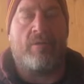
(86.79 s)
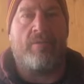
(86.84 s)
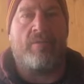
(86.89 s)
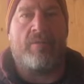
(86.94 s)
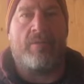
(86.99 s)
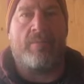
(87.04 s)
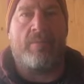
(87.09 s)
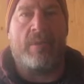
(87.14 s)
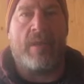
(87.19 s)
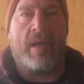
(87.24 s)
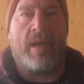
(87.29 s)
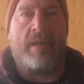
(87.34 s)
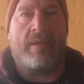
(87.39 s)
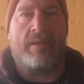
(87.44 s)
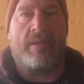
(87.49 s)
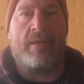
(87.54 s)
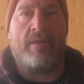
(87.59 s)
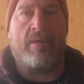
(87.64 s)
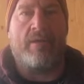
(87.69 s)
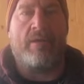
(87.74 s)
go for a
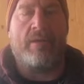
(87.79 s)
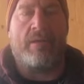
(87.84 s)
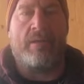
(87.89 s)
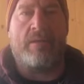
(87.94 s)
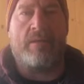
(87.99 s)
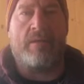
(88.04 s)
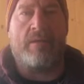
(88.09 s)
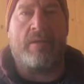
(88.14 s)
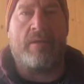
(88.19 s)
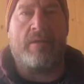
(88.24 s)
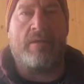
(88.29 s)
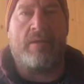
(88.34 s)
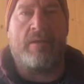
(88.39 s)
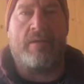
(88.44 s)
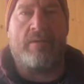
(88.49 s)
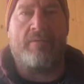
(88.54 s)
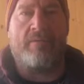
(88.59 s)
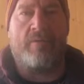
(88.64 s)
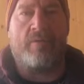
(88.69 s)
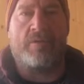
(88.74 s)
block there, and
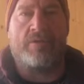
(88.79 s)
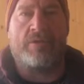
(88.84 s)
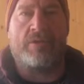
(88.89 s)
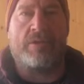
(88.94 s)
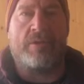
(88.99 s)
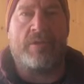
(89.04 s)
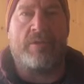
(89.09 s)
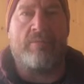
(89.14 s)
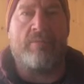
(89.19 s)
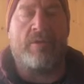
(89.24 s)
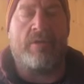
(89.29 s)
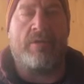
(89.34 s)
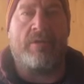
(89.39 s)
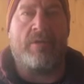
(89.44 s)
uh, unfortunately, we,